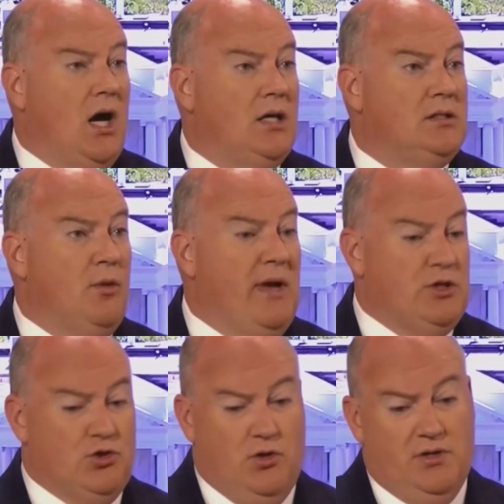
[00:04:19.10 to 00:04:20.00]
to make
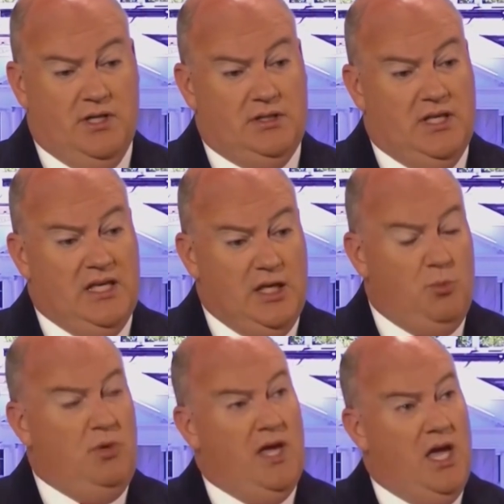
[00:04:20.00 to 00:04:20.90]
sure that the
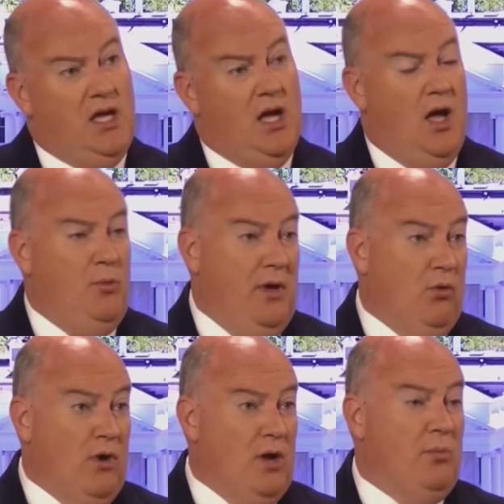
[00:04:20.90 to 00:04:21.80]
EPA,
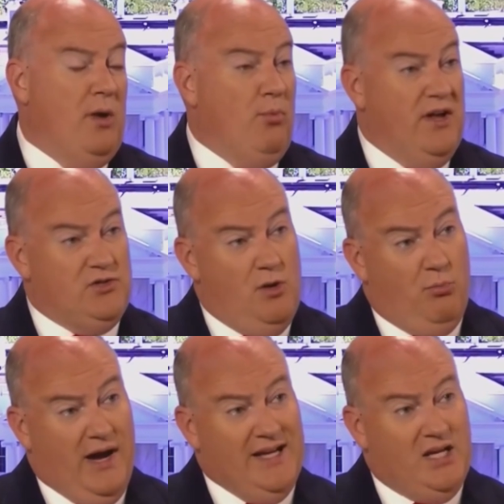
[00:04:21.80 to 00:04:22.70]
being run by President
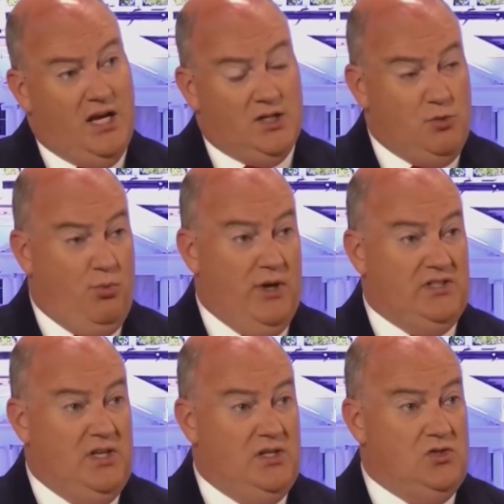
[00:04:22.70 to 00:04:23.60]
Biden and his
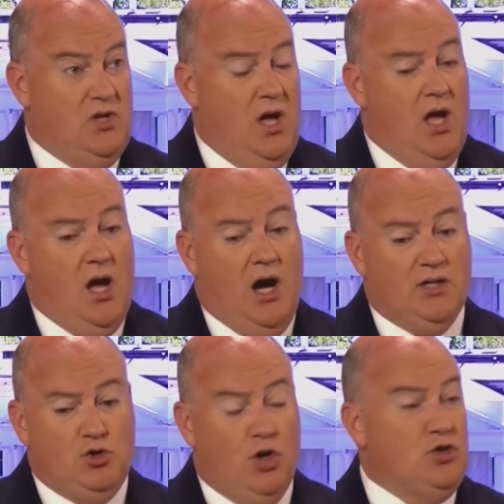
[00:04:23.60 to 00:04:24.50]
appointees,
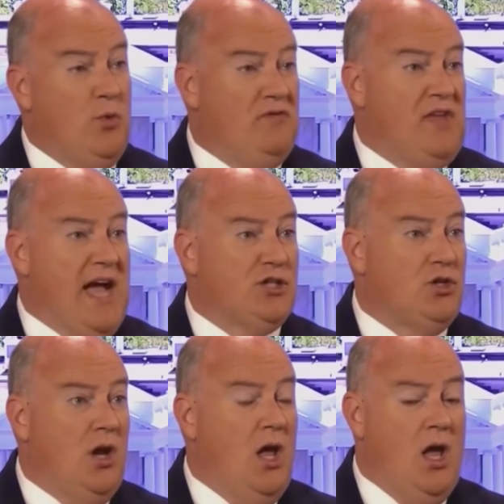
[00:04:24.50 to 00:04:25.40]
took swift
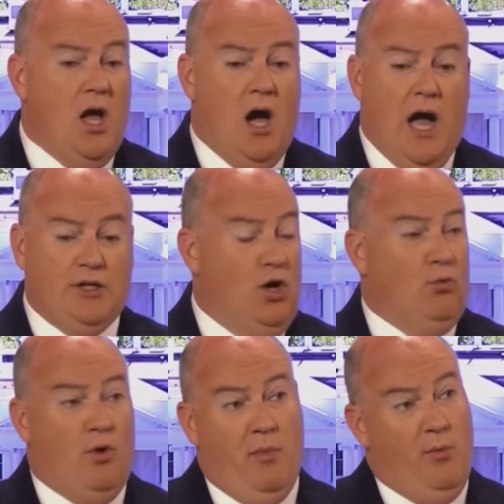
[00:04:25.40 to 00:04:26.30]
action. I
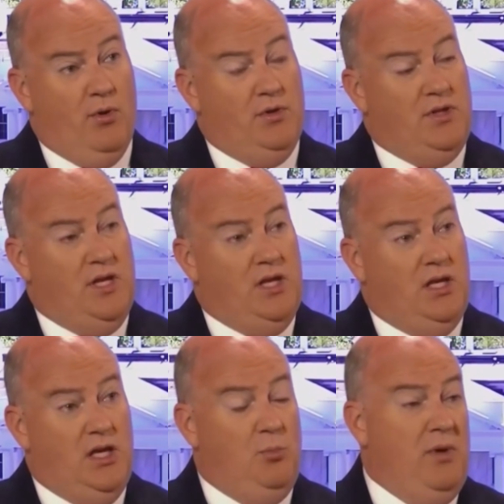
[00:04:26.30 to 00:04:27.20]
don't remember the
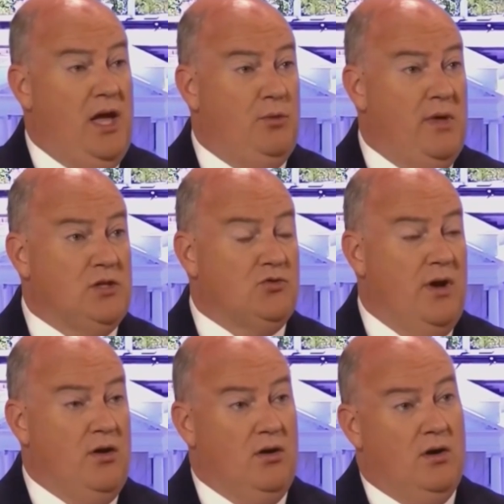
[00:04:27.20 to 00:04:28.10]
EPA
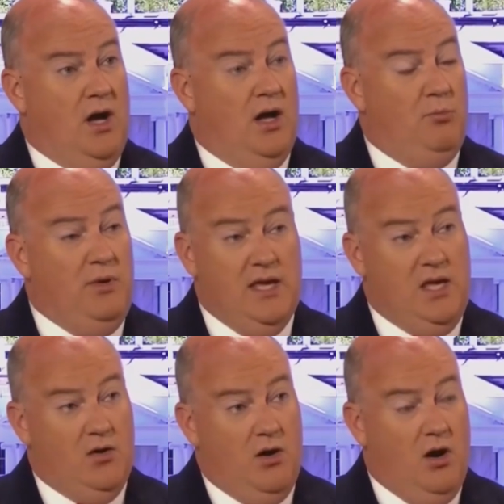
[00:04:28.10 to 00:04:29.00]
administrator being
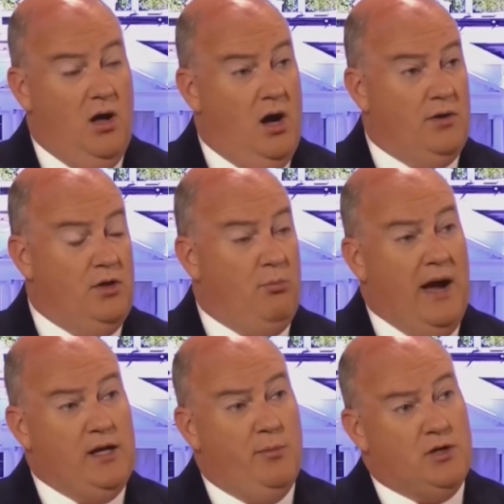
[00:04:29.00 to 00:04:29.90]
here under the
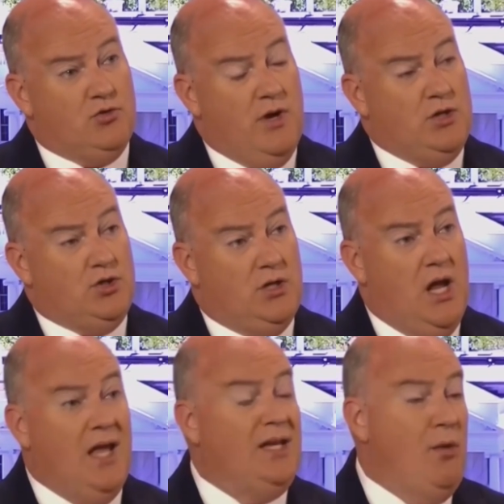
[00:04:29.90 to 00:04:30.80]
Biden administration
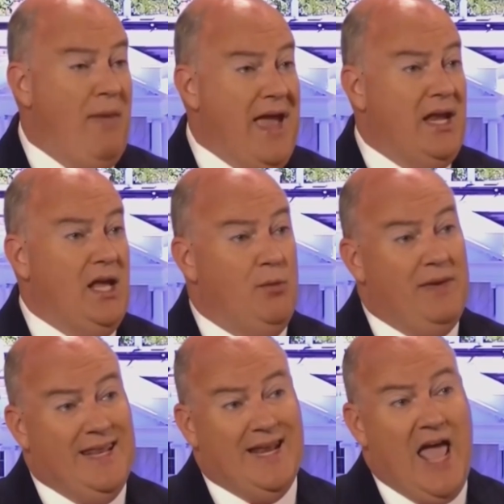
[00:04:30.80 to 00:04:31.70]
demanding
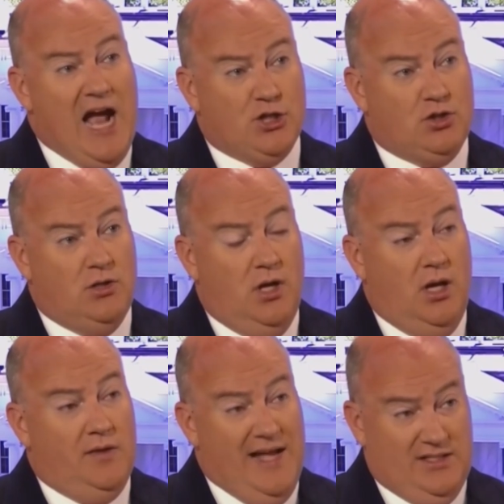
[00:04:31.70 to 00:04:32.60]
immediate action,
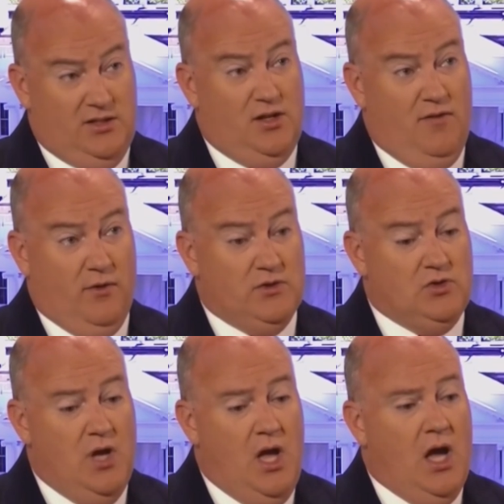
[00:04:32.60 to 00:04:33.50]
and that's the
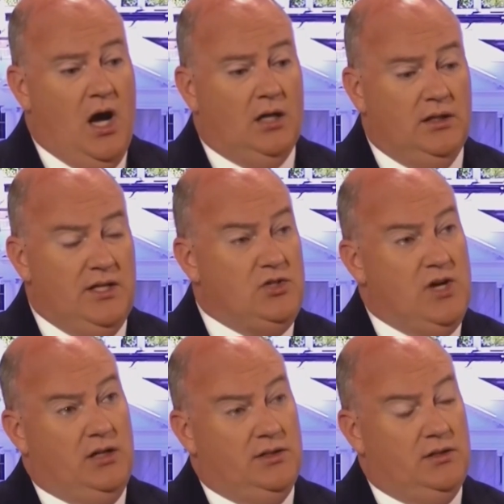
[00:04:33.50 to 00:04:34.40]
difference. Lee
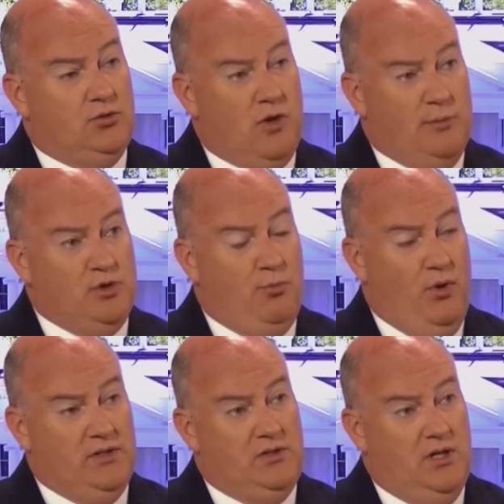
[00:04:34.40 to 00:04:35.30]
Zeldin, Trump's
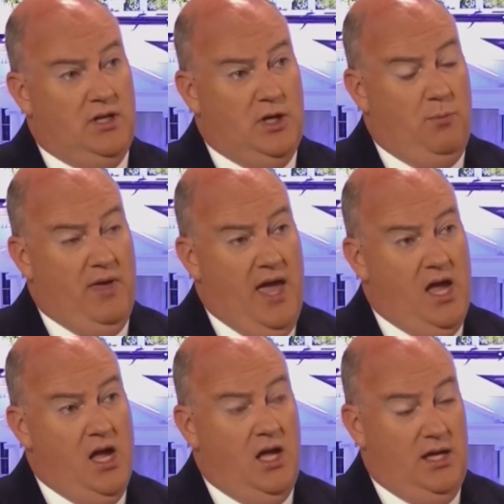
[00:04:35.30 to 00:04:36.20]
appointee to
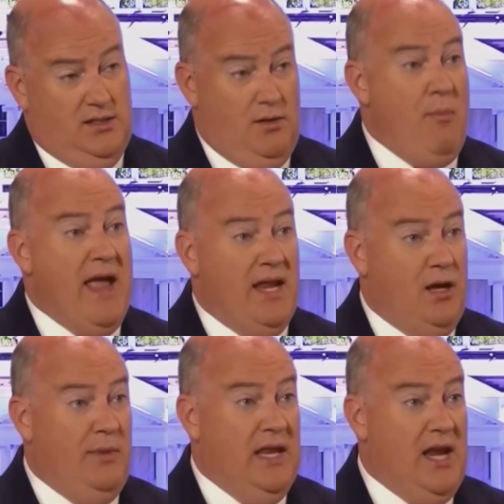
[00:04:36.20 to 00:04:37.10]
EPA, is demanding
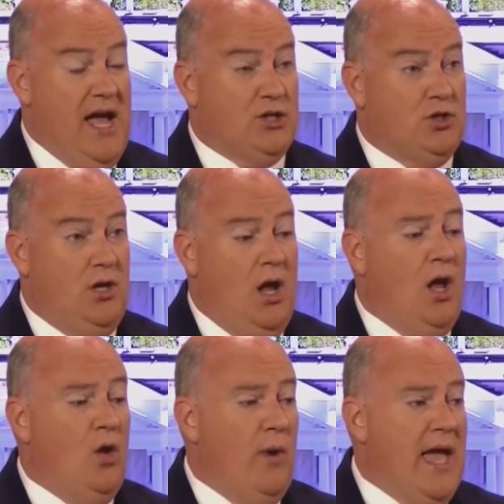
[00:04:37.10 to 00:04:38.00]
immediate action.
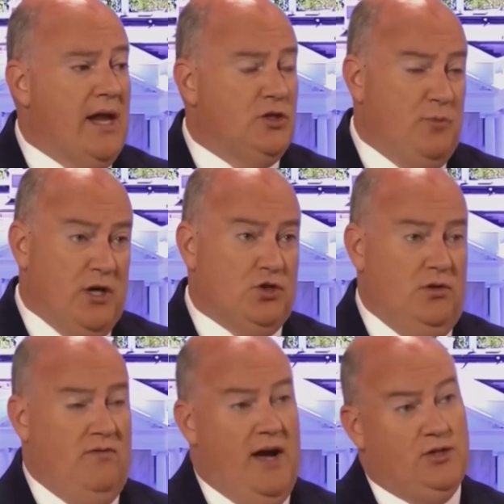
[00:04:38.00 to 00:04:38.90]
We had a special
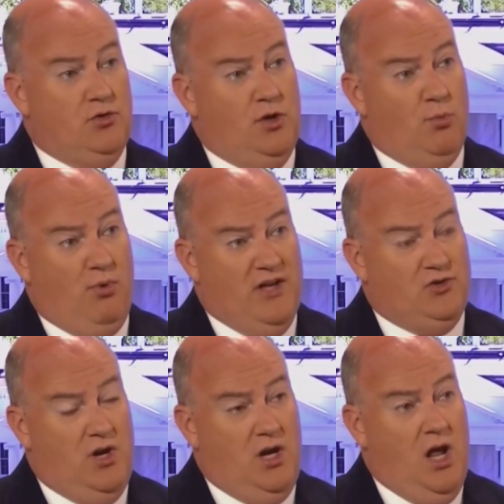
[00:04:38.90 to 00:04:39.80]
advisor to the
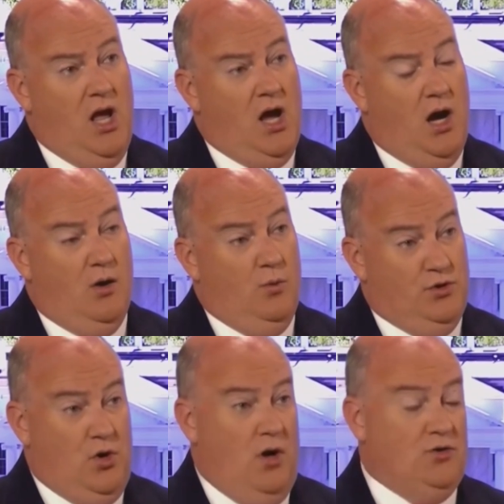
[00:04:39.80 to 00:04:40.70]
president,
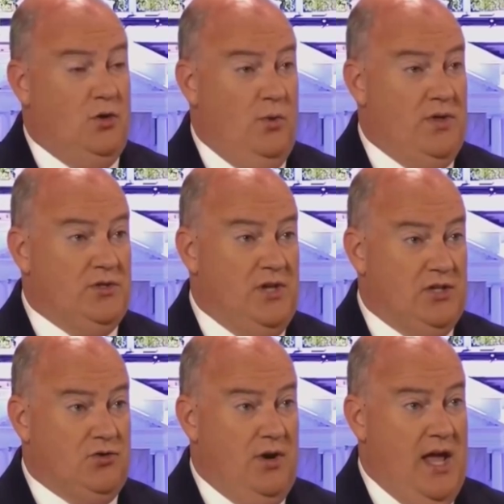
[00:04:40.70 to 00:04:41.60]
was also with us
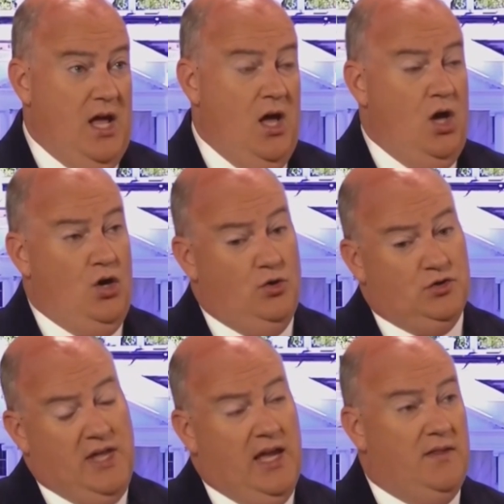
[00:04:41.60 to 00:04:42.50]
yesterday, who's
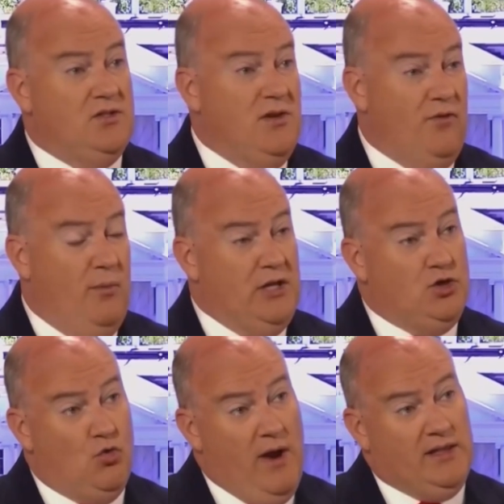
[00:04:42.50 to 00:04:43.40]
taking this
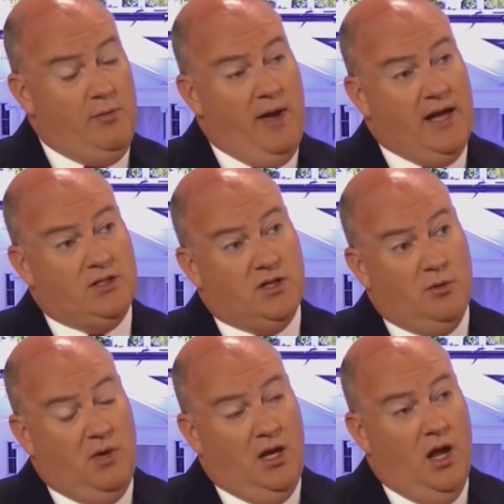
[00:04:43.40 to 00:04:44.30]
information directly back. He's going
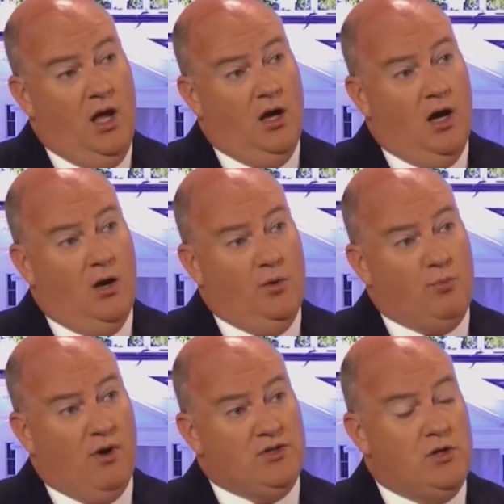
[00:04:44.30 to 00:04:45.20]
to meet
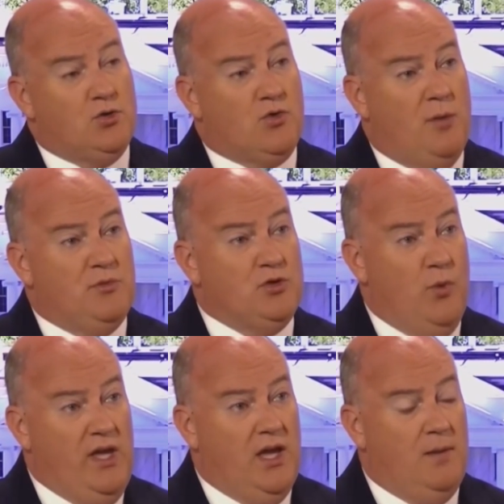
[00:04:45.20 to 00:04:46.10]
with President Trump this
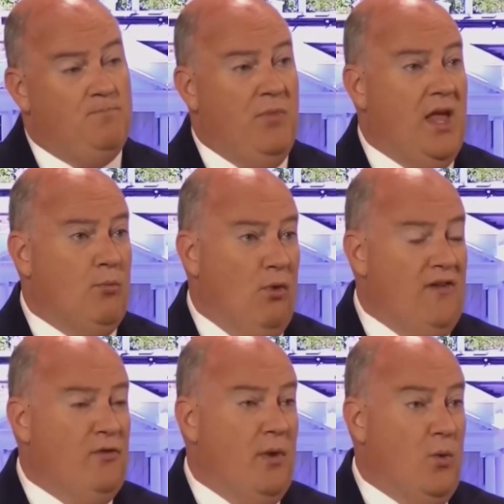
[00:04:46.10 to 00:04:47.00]
weekend and
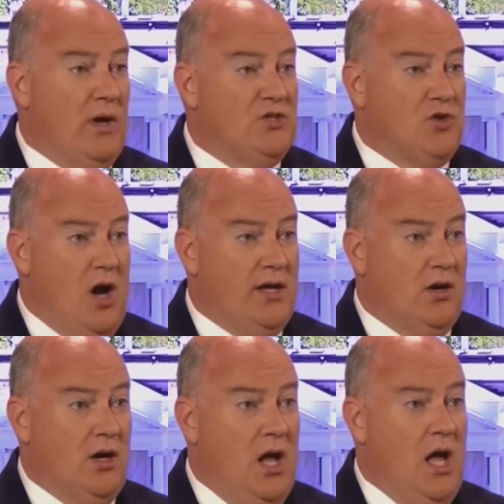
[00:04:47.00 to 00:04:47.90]
brief him on what he saw
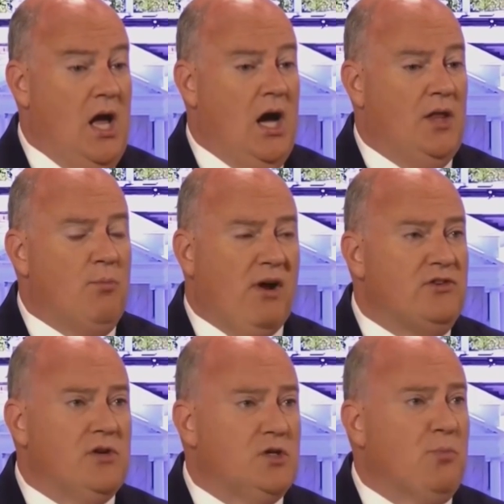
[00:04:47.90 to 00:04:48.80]
here. The
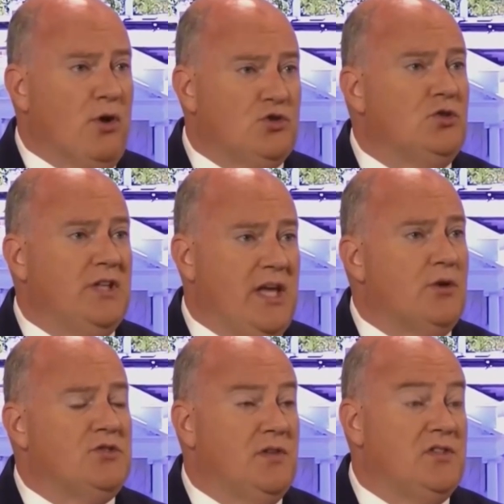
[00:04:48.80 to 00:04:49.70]
president is personally
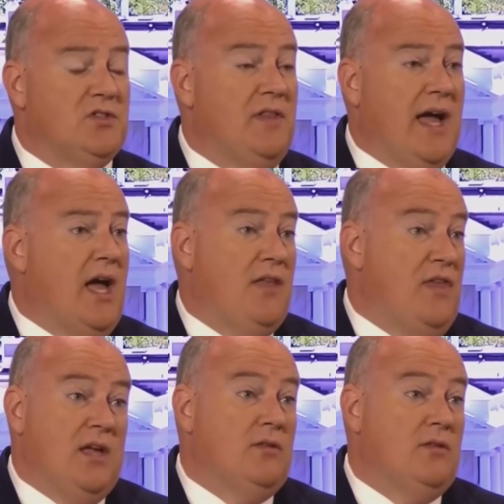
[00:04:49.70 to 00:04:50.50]
interested in this, and I think